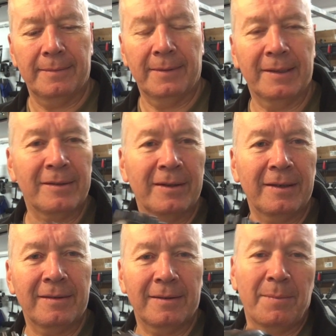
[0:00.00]

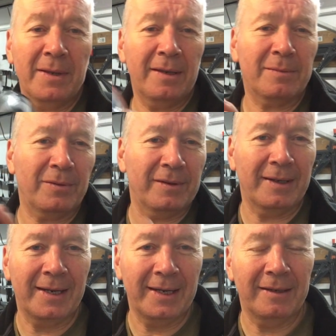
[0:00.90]
I mean, this wasn't
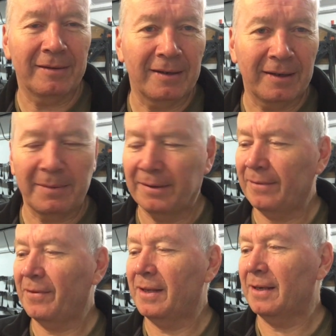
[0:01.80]
hideously
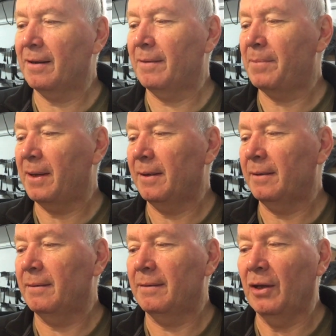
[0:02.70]
expensive. I think I
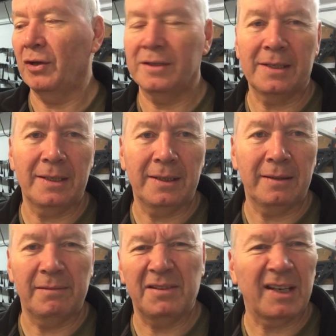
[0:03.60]
paid
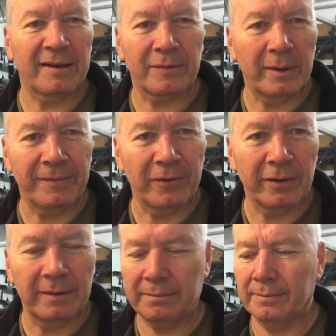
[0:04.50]
36 quid for it.